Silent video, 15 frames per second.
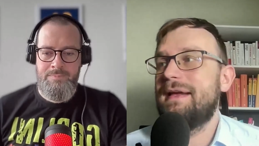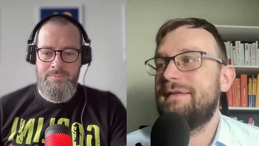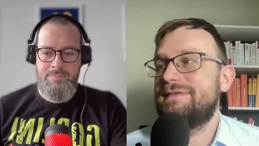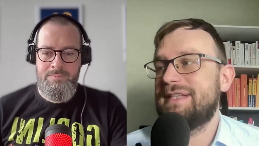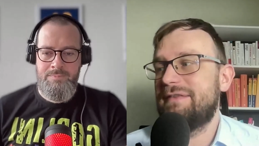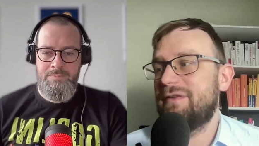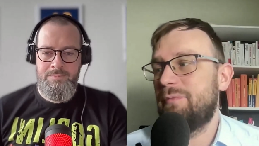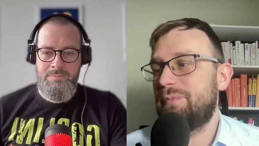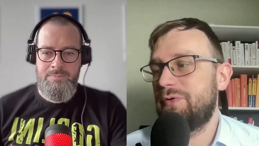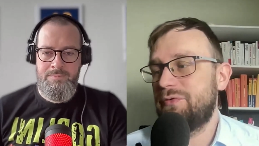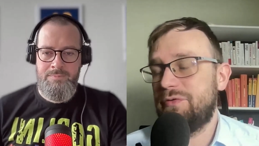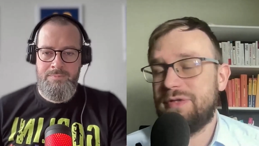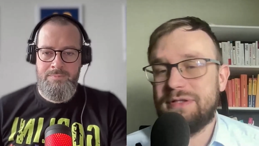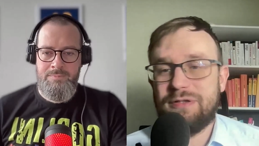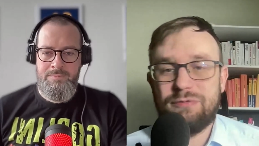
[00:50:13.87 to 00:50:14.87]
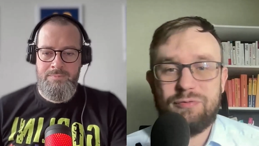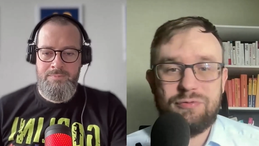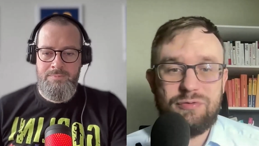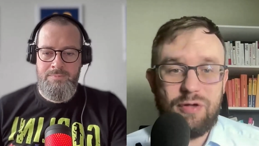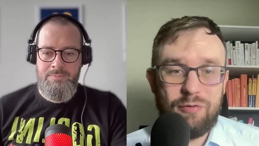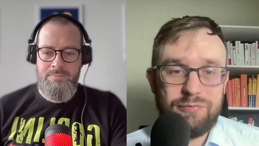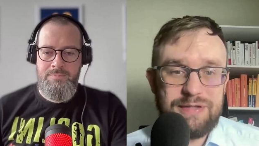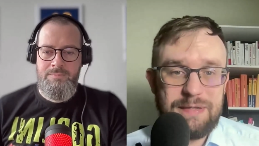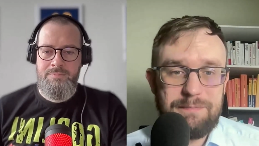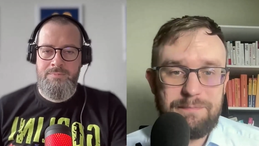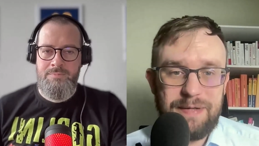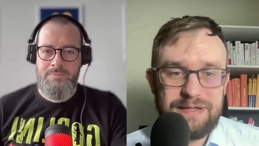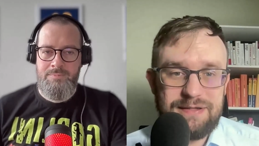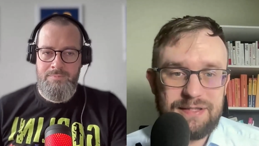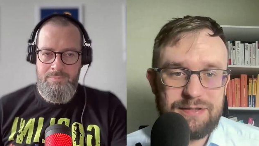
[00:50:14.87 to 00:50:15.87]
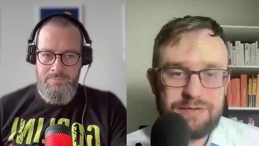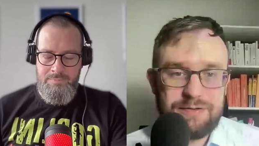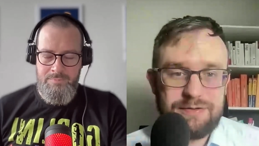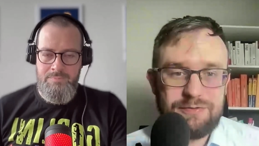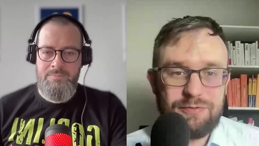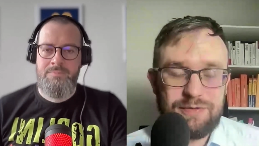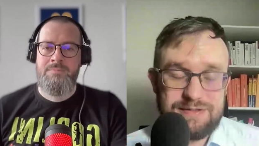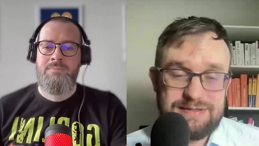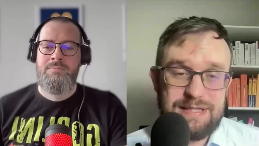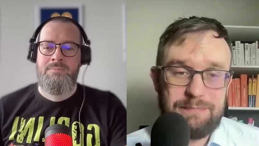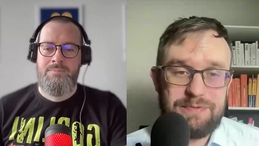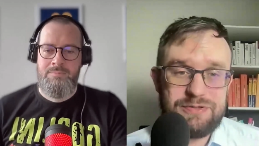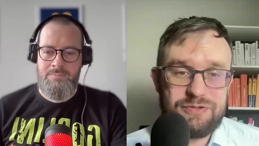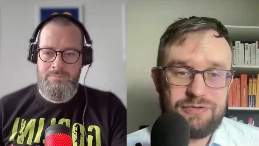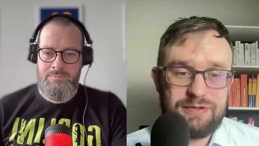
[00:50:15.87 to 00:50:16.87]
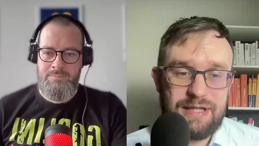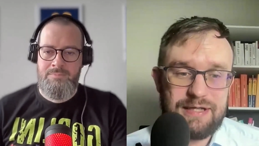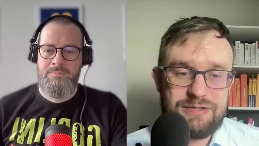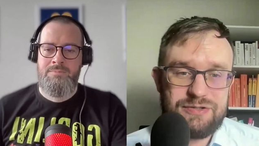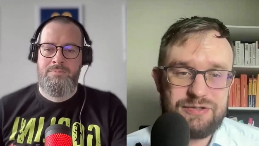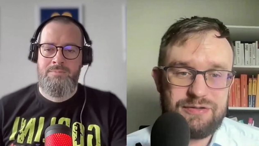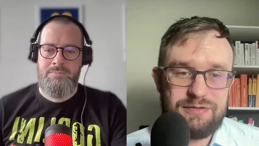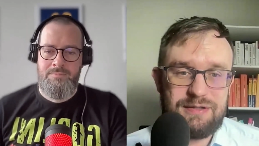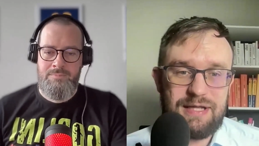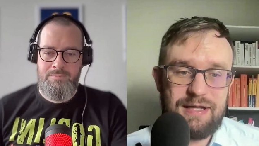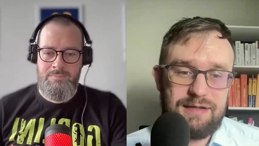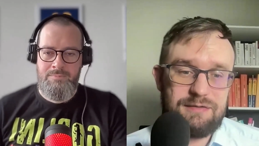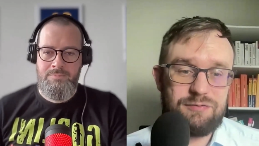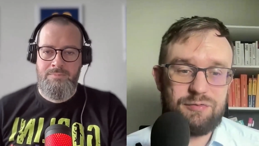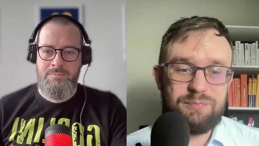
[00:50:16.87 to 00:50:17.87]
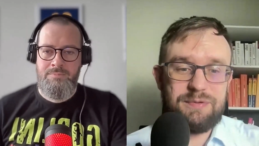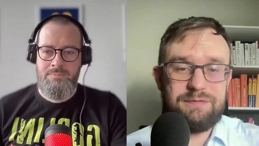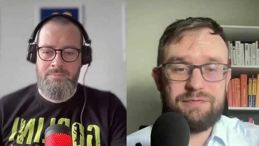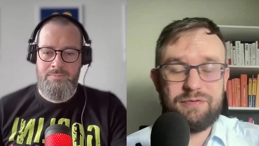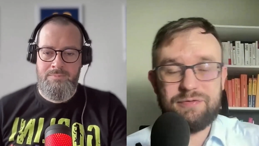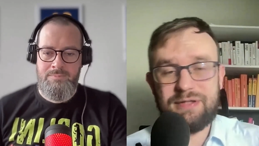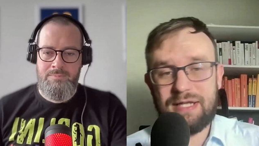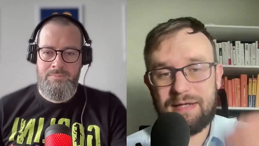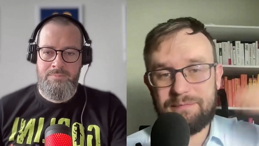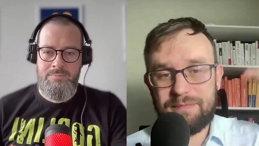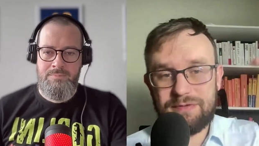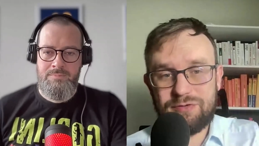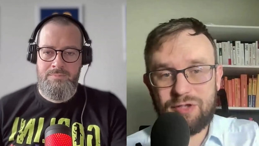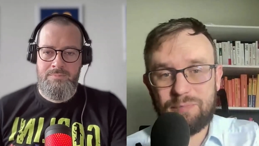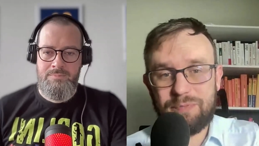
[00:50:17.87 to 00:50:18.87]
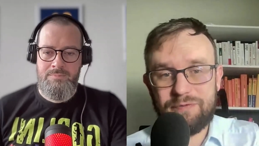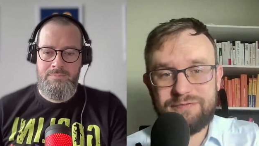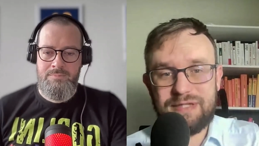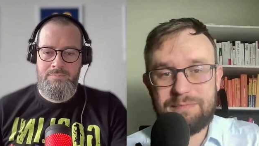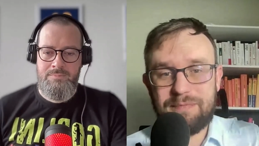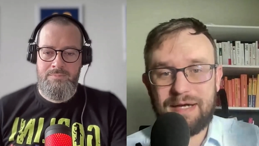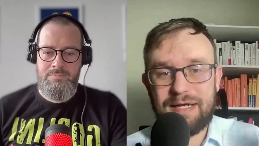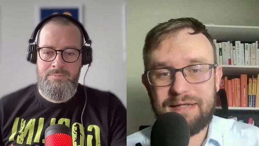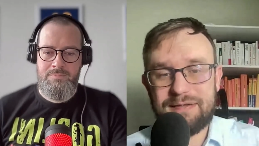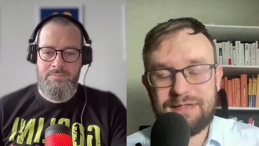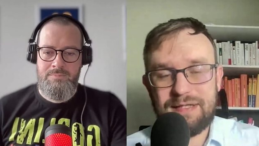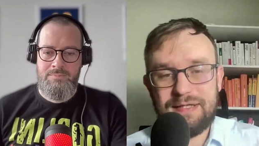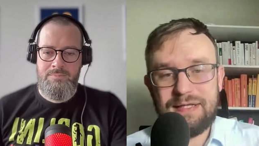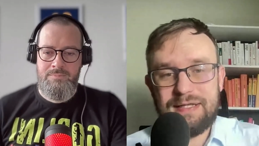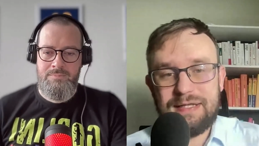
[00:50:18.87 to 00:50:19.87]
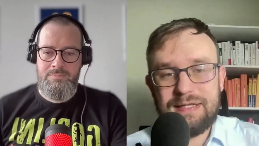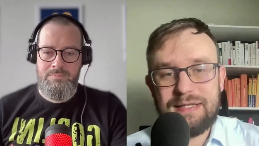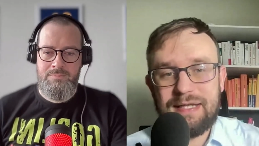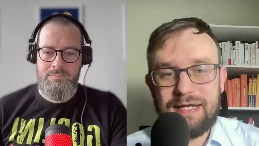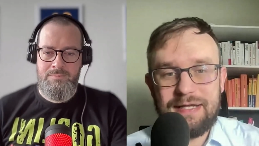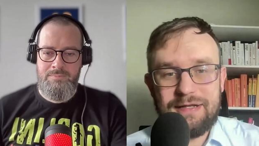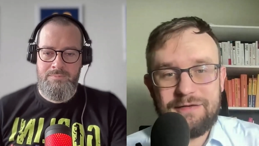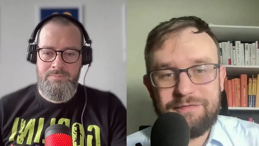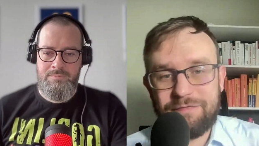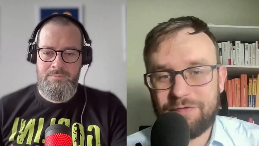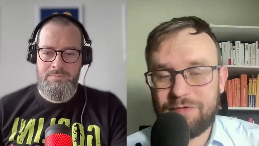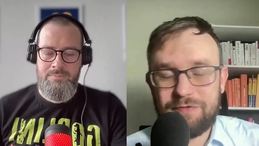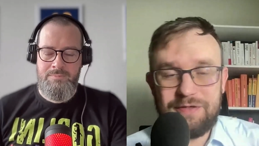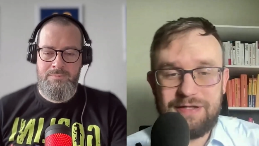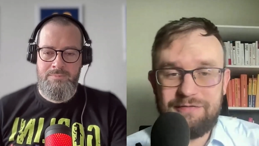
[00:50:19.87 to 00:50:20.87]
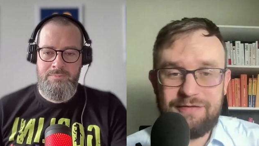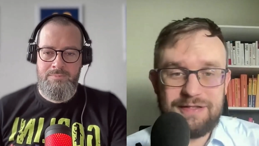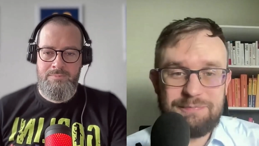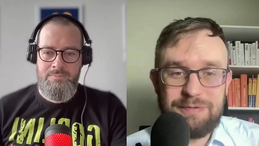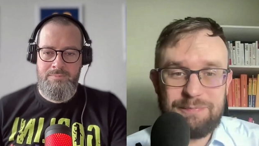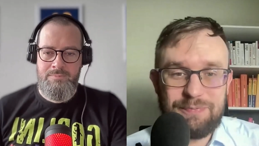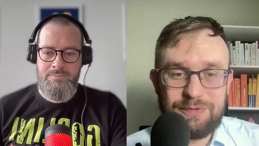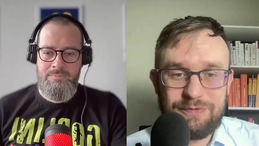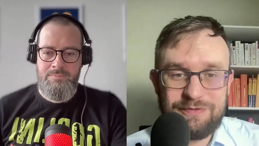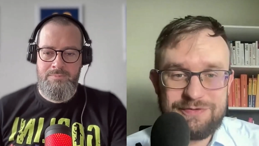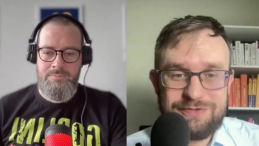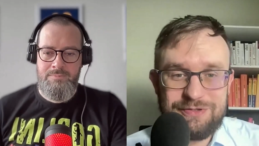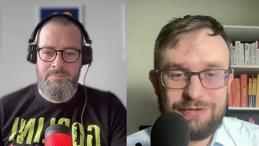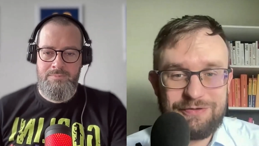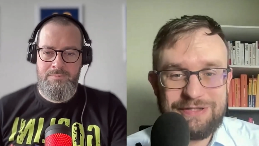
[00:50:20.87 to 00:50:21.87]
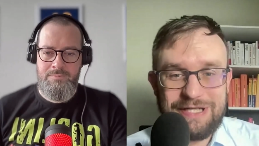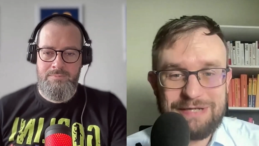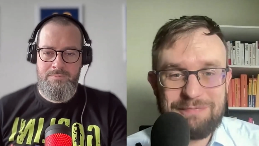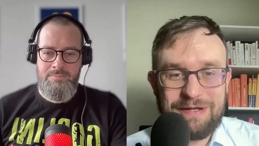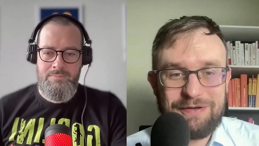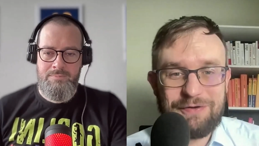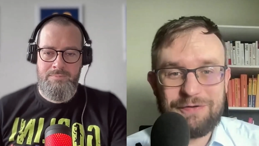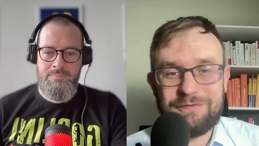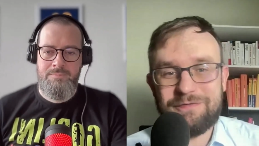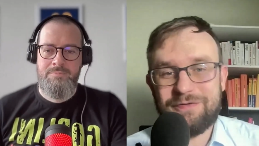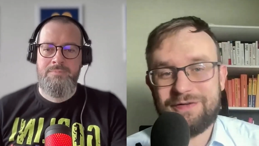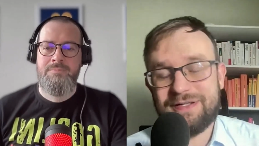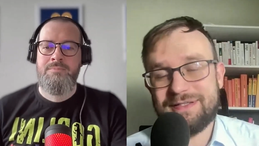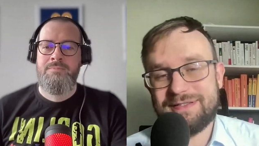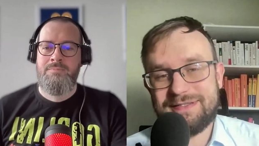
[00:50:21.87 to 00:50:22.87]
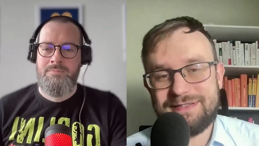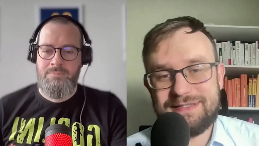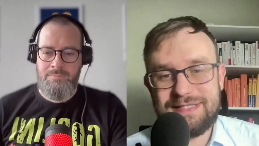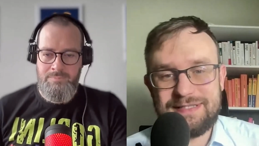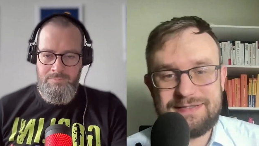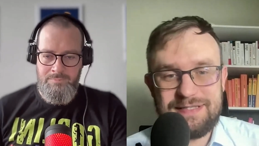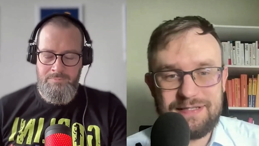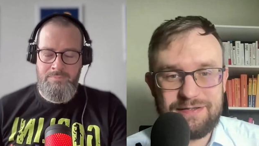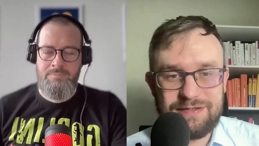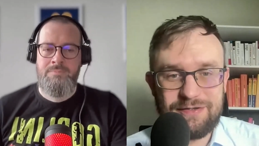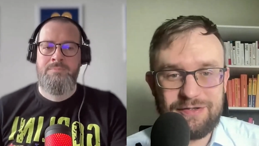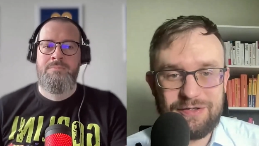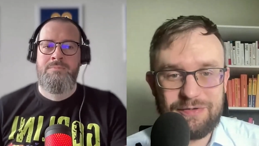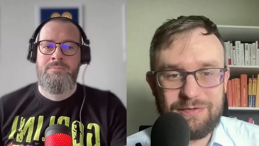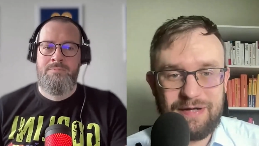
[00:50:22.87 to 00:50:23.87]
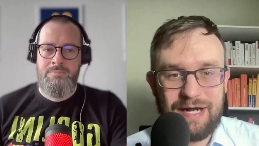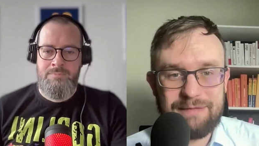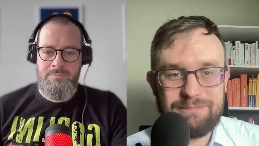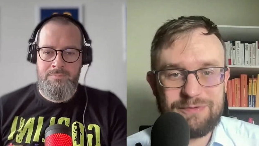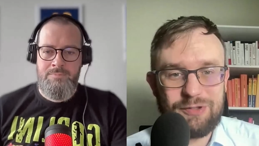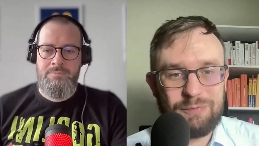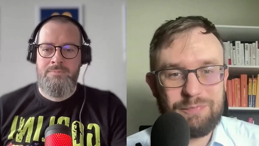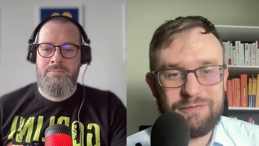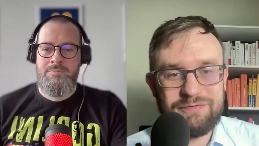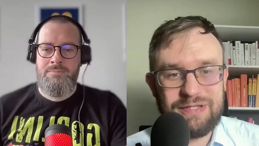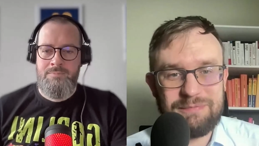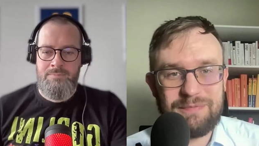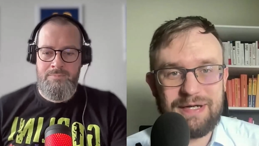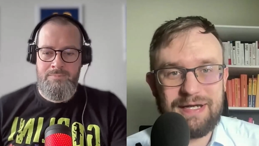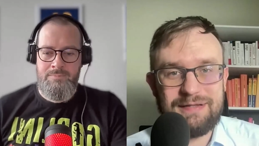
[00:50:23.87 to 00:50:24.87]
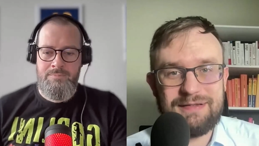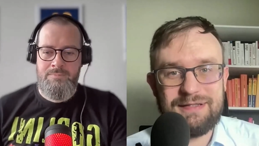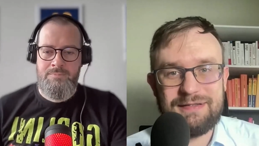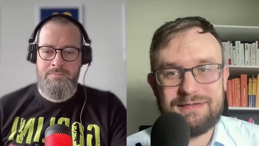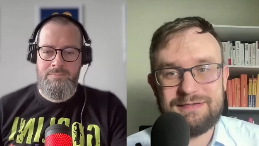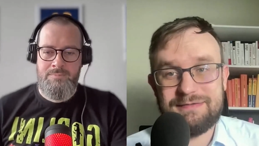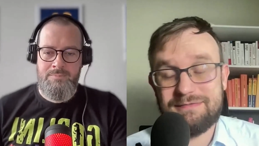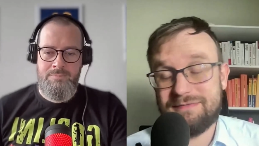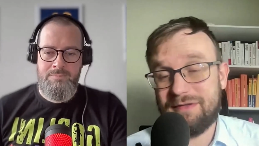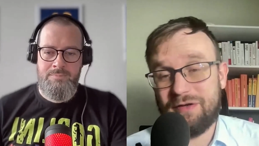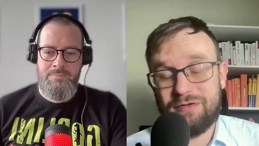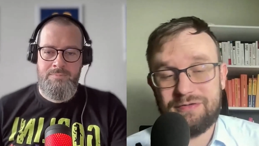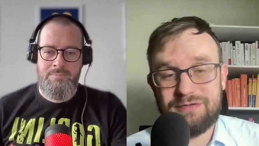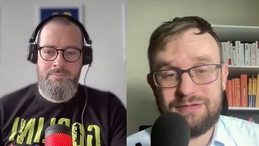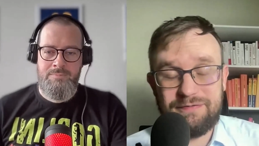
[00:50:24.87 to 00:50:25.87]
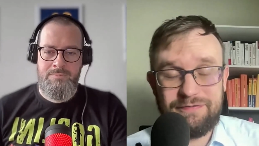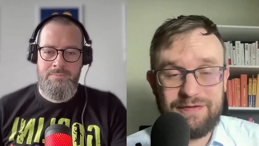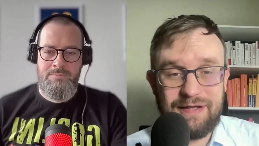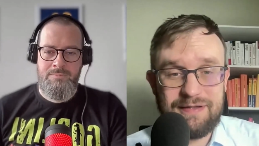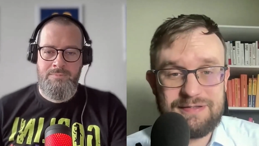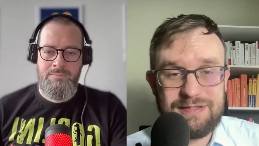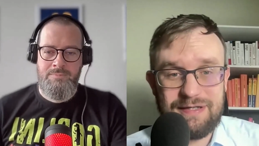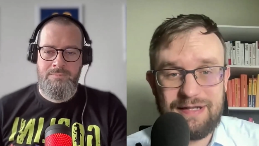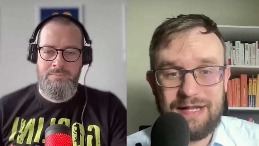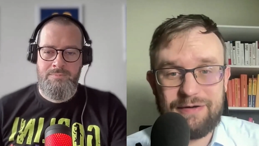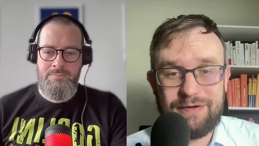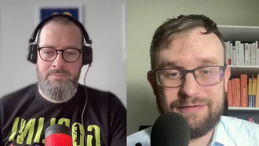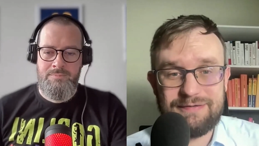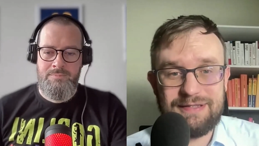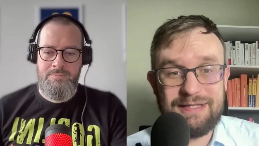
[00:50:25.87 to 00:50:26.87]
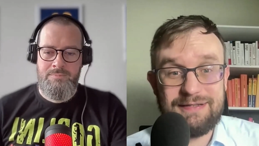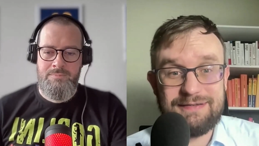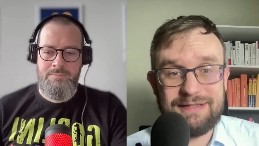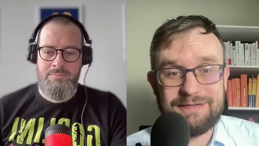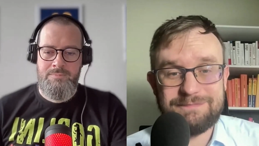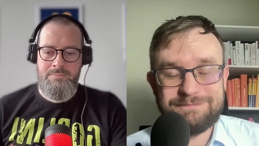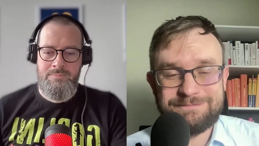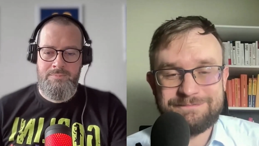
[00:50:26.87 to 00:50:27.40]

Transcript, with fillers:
Speaker 1: gives us opportunity to know them better, to establish connection, and to be for them top of the mind. Like for even people joining my conference six years ago, I'm top of the mind in all the things uh, around LinkedIn.